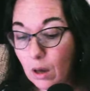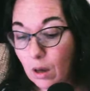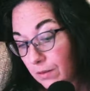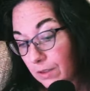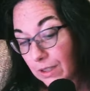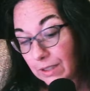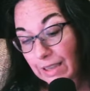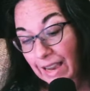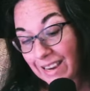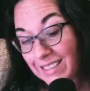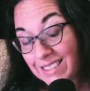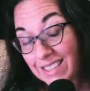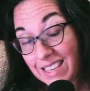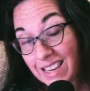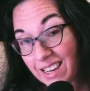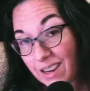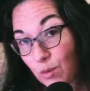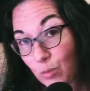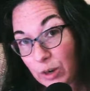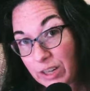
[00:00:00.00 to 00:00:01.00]
The last
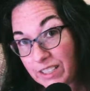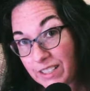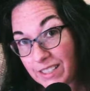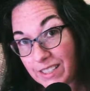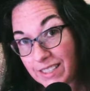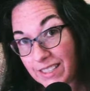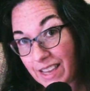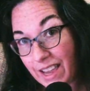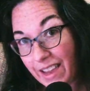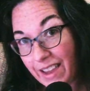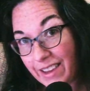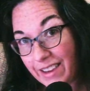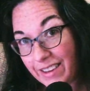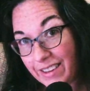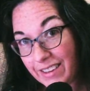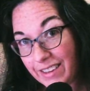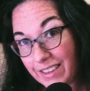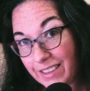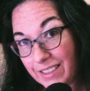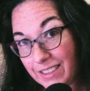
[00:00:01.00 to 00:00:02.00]
thing I wanted to
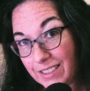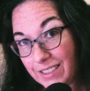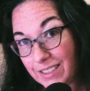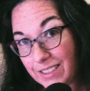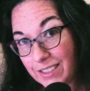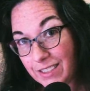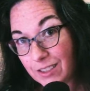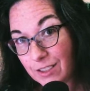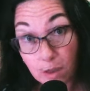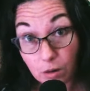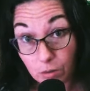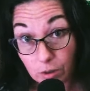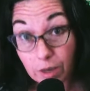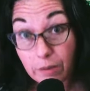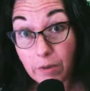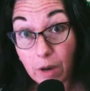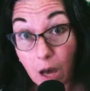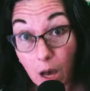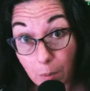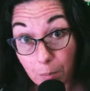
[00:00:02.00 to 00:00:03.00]
say is don't
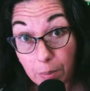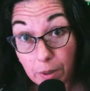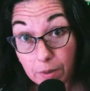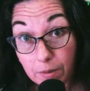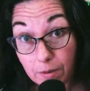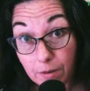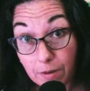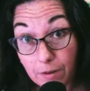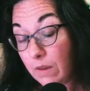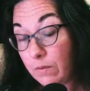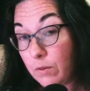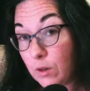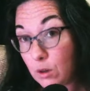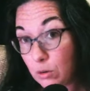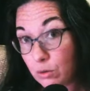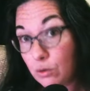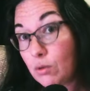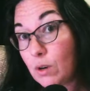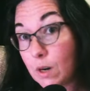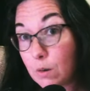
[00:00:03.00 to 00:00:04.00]
give up. If
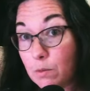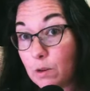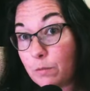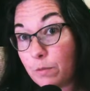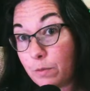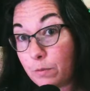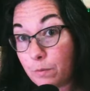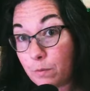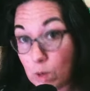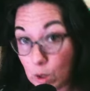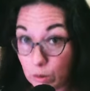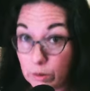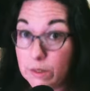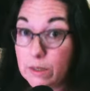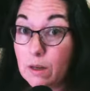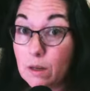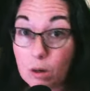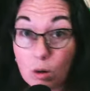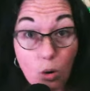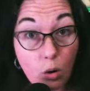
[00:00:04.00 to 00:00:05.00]
you dream of
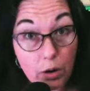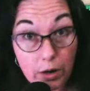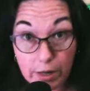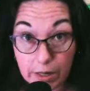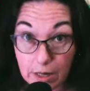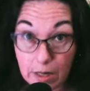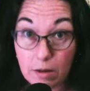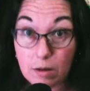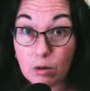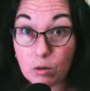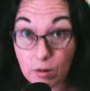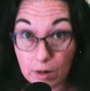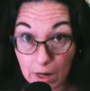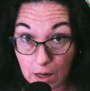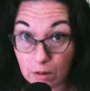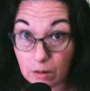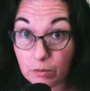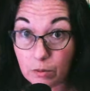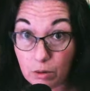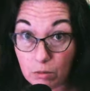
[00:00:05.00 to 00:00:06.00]
music or any
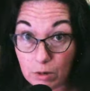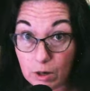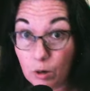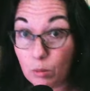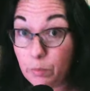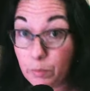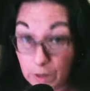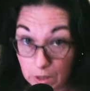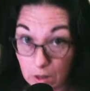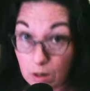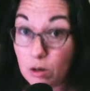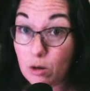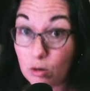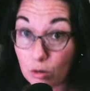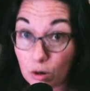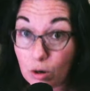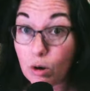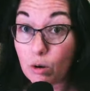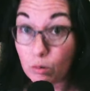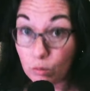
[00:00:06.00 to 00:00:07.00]
creative career being
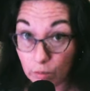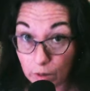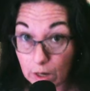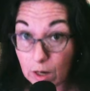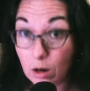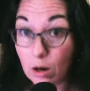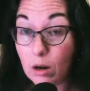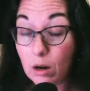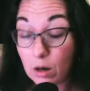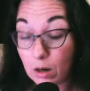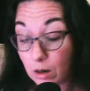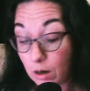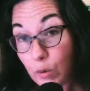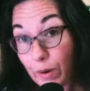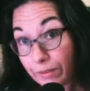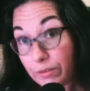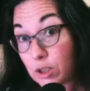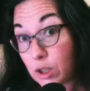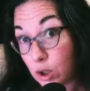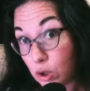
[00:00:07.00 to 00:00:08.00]
your career, you
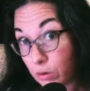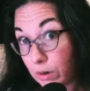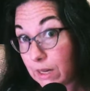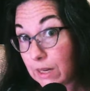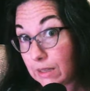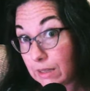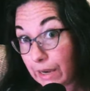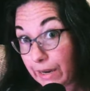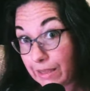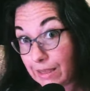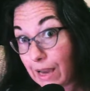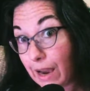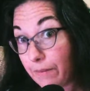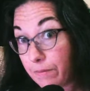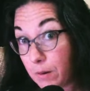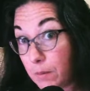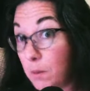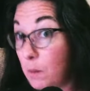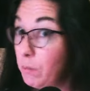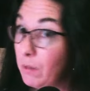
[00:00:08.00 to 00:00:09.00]
have to treat it like
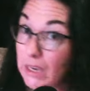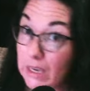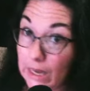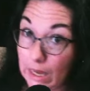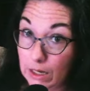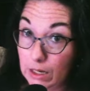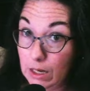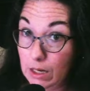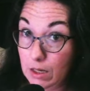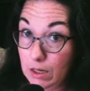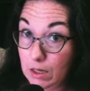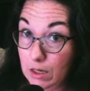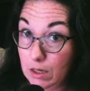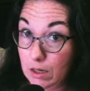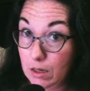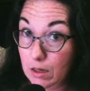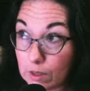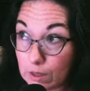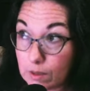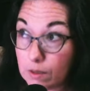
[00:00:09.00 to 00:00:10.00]
that from the beginning.
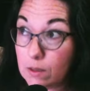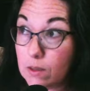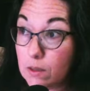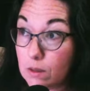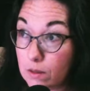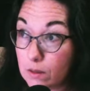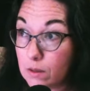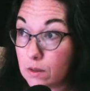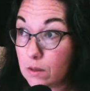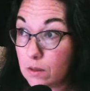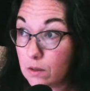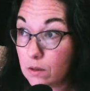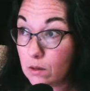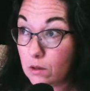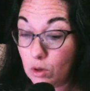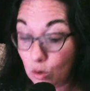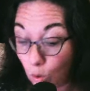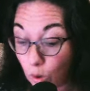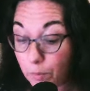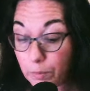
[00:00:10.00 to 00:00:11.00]
This is
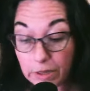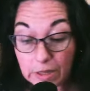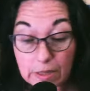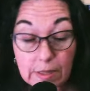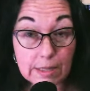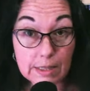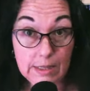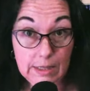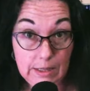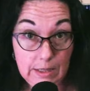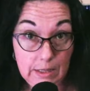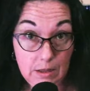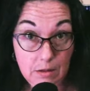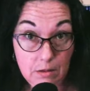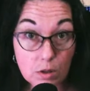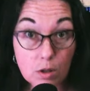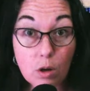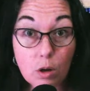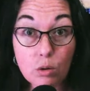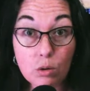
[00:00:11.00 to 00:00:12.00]
your business.
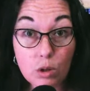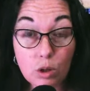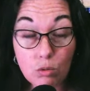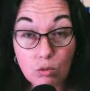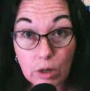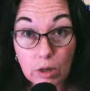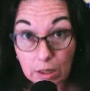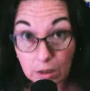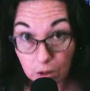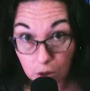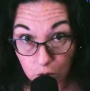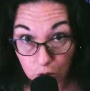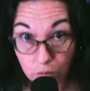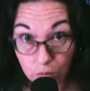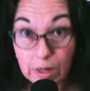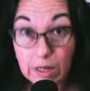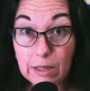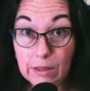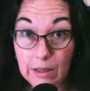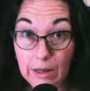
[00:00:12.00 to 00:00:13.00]
So you need to
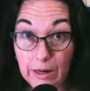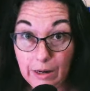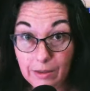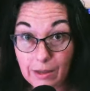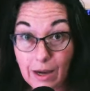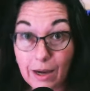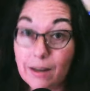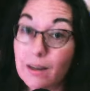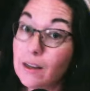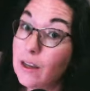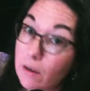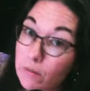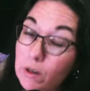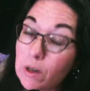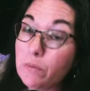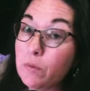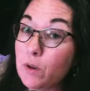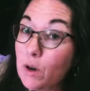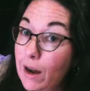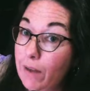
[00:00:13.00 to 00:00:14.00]
treat it like that. Even
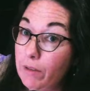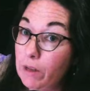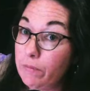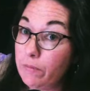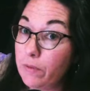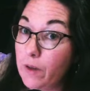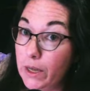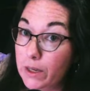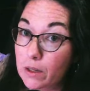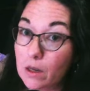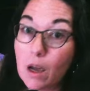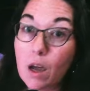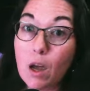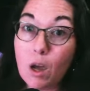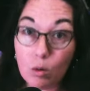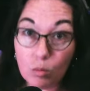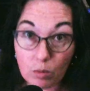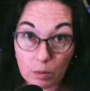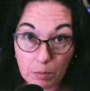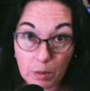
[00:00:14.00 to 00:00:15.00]
if you're having fun,
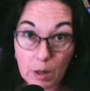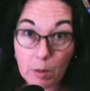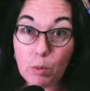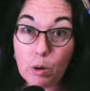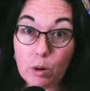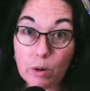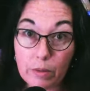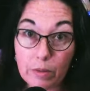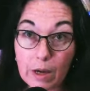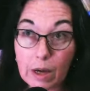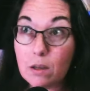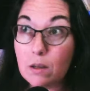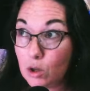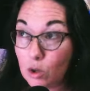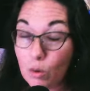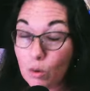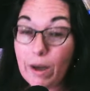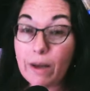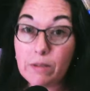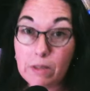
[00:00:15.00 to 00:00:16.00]
remember that
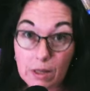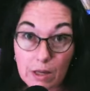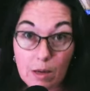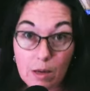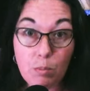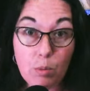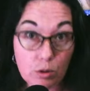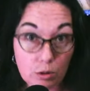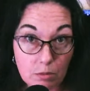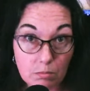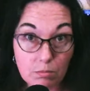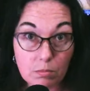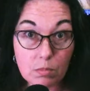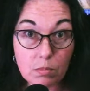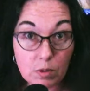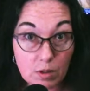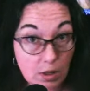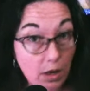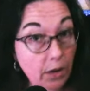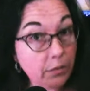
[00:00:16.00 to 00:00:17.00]
you have to keep your
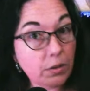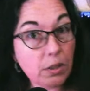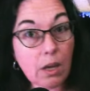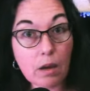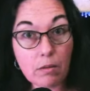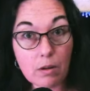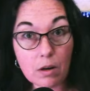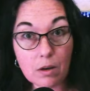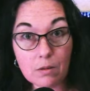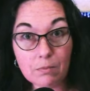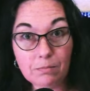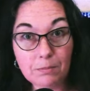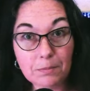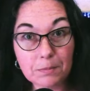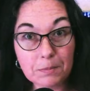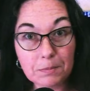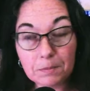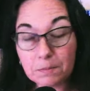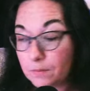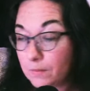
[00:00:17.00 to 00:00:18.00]
stuff together.
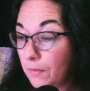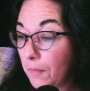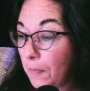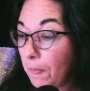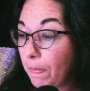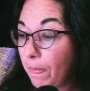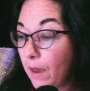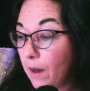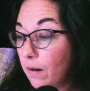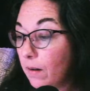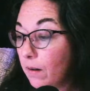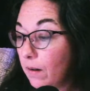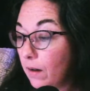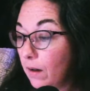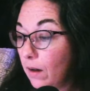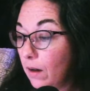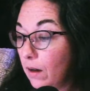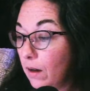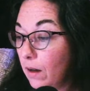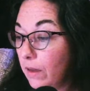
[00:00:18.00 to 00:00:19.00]

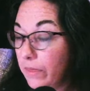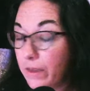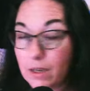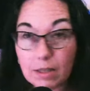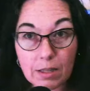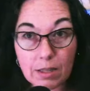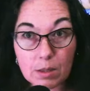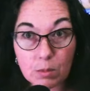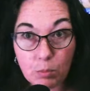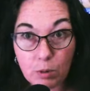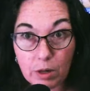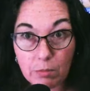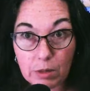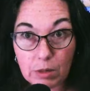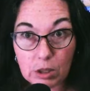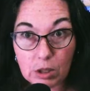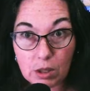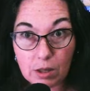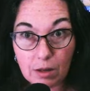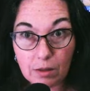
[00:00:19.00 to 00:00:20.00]
Uh, I think that's pretty
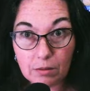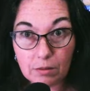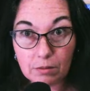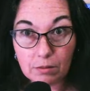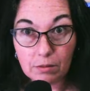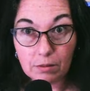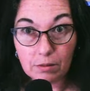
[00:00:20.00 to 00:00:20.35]
much it.